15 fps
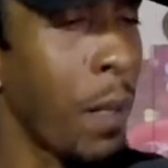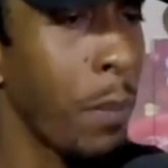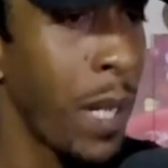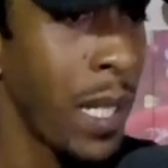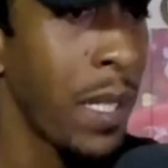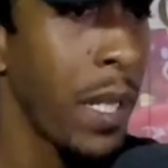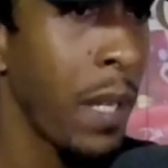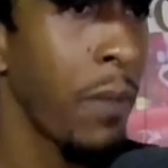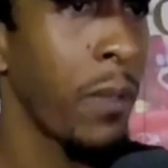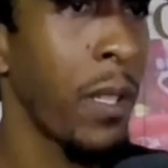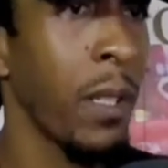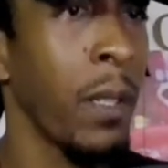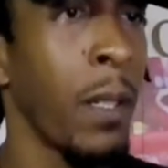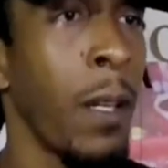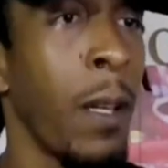bottle
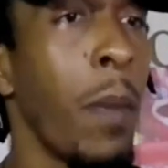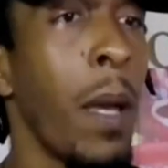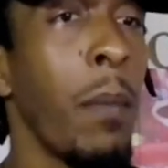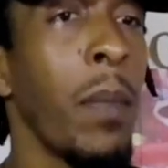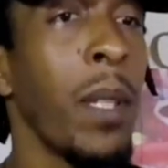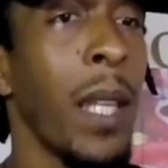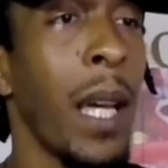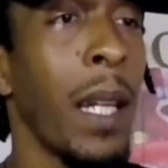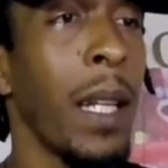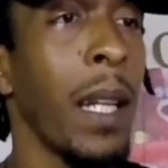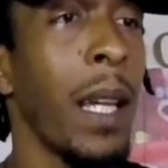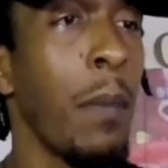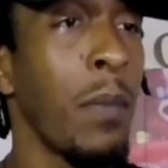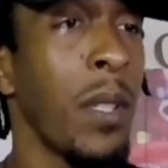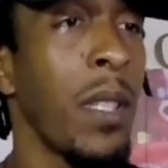myself to remember that
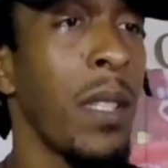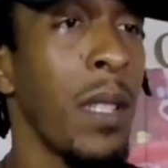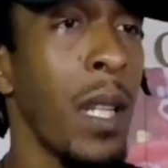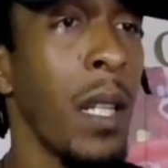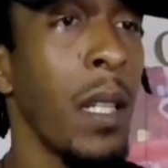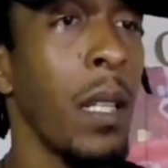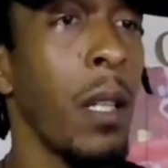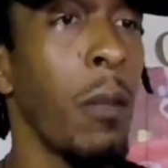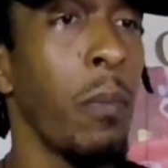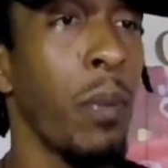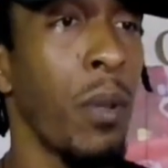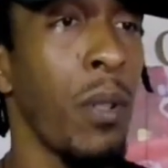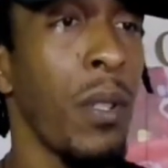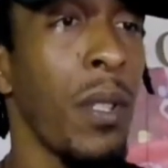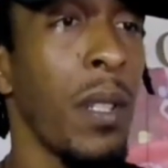I'm still a
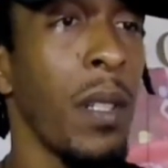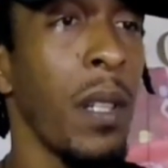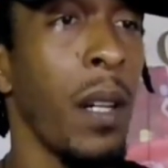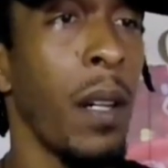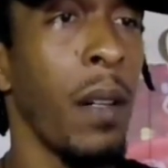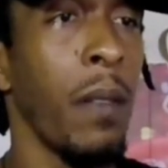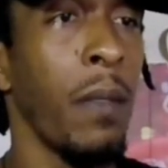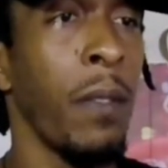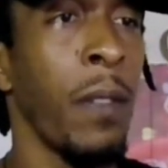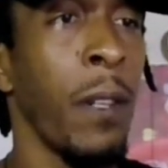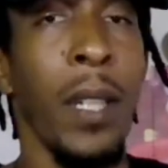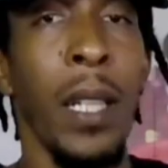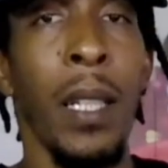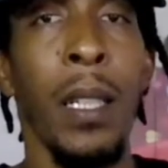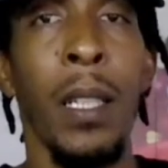person of
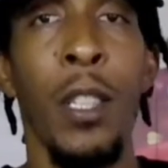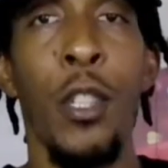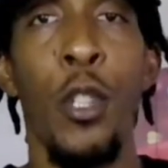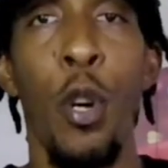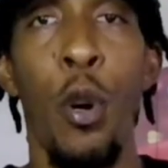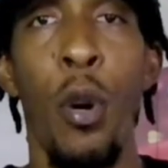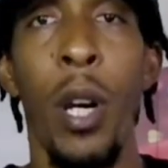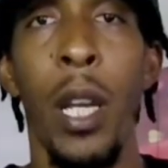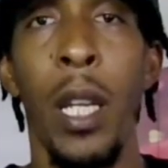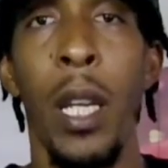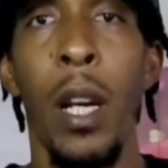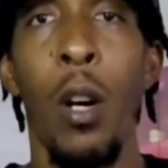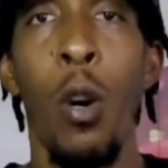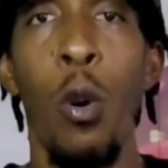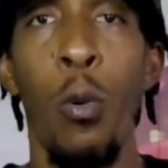giving joy,
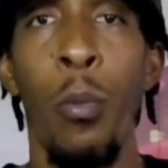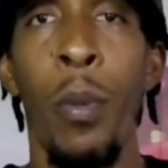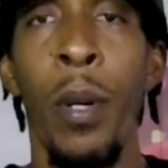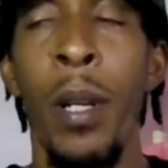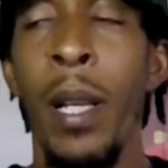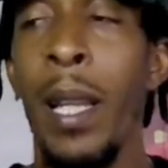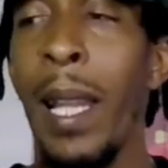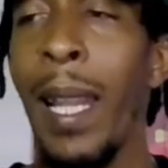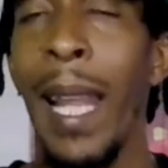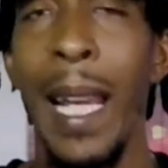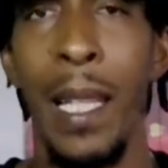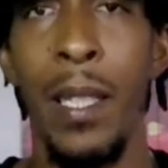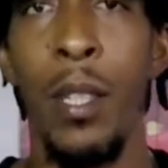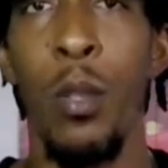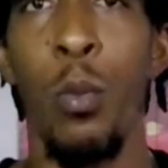hope,
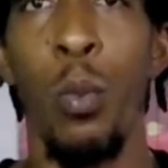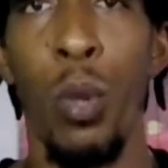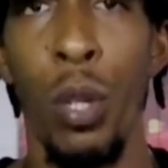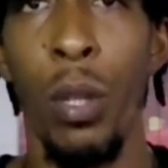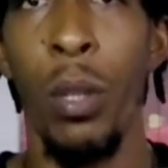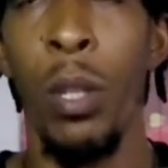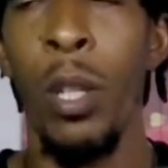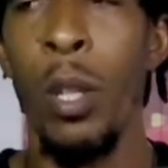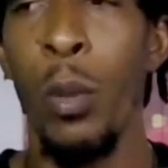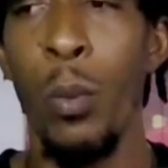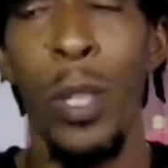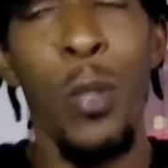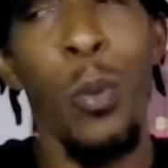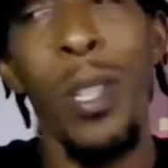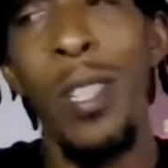light to the world,
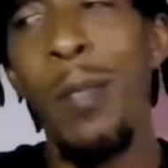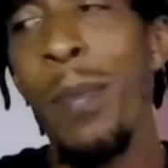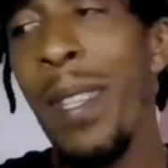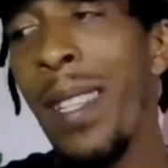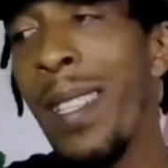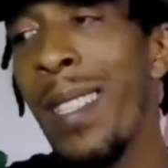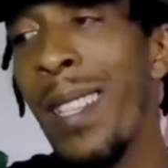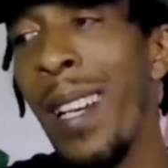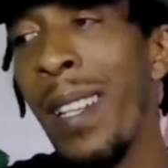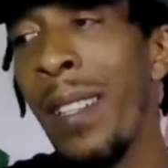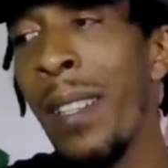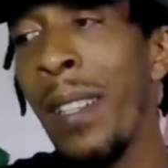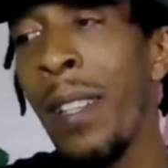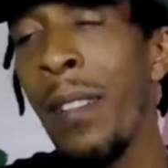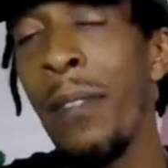which Will Smith has
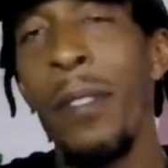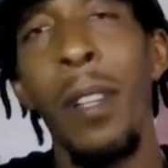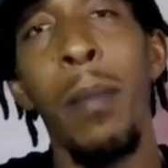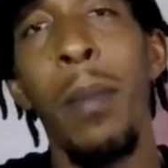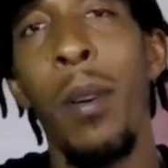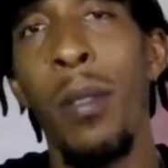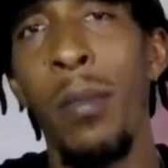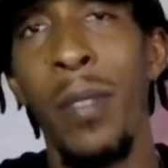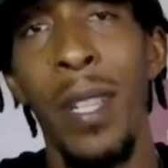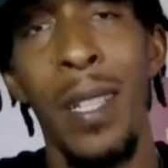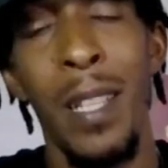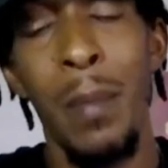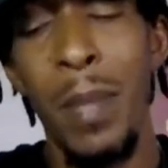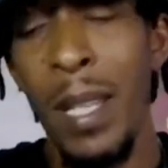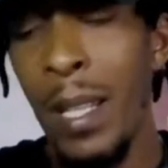done for a moment of
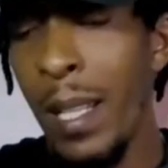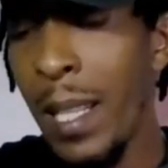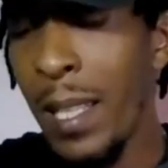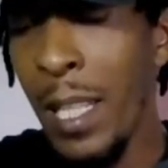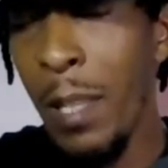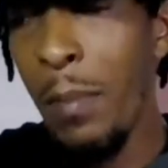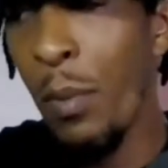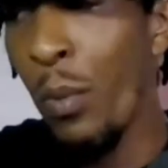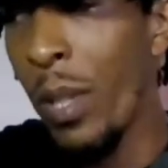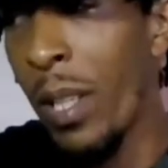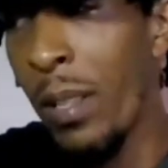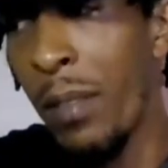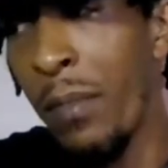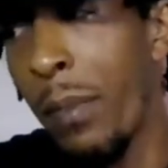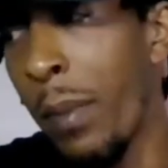years. I mean, let's keep it
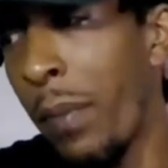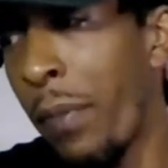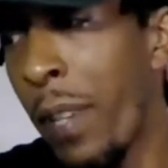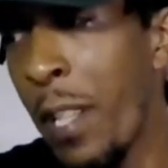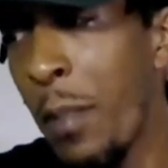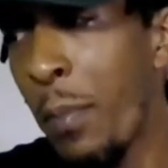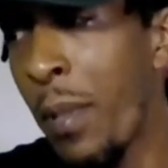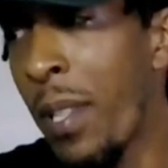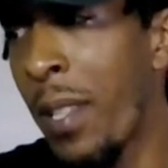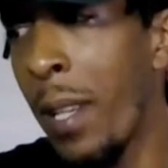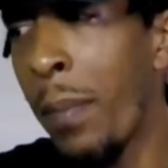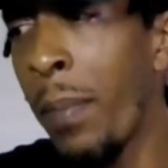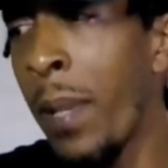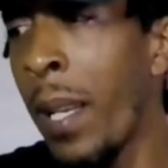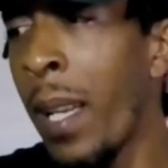100 from the Fresh
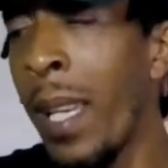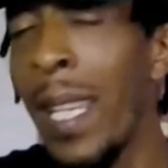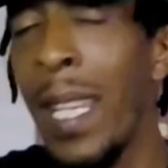Prince up.